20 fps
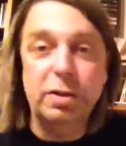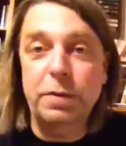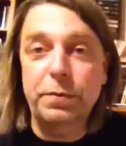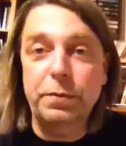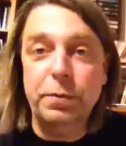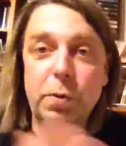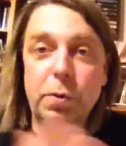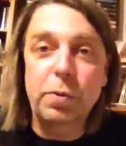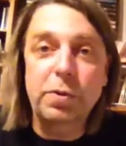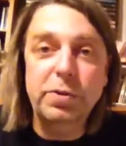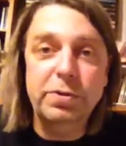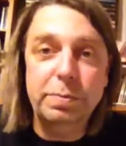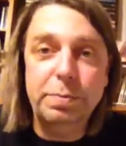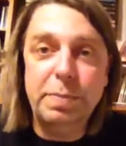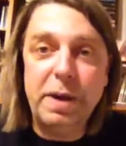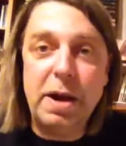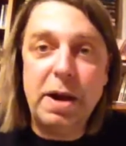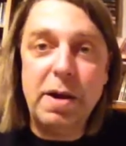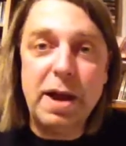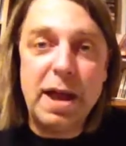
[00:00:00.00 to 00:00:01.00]
of course,
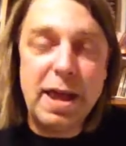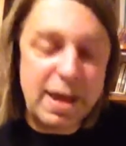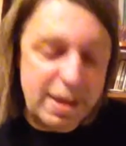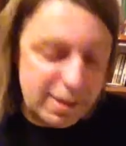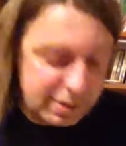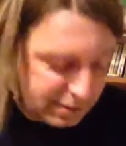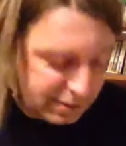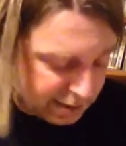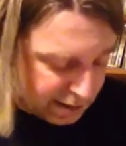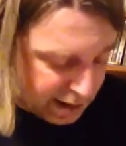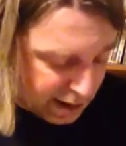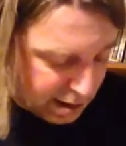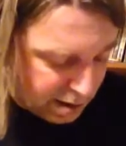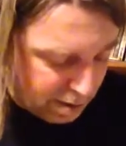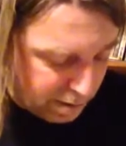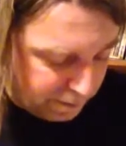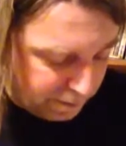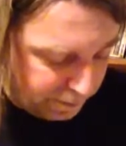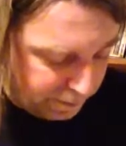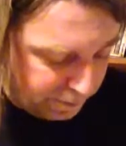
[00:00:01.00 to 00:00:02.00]
bare hands,
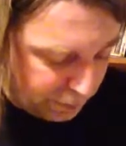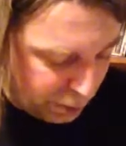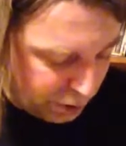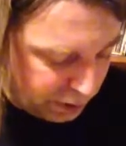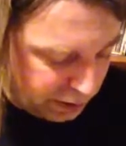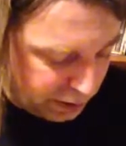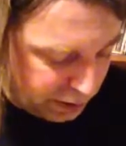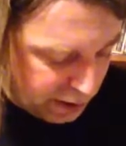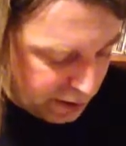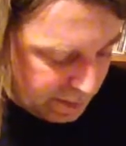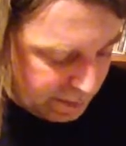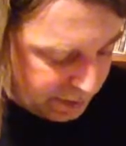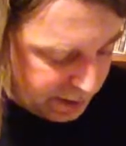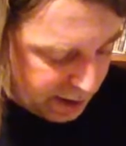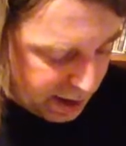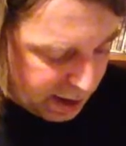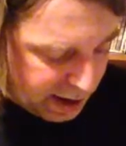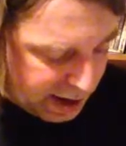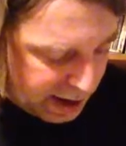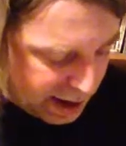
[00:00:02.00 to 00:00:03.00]
their foot,
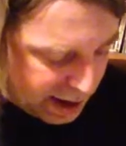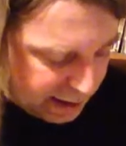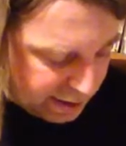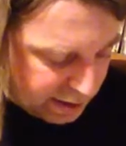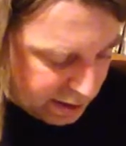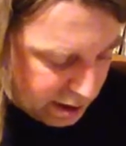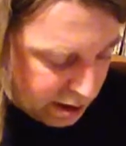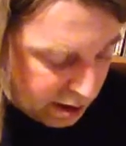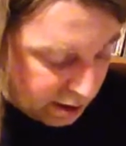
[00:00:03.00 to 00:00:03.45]
their head.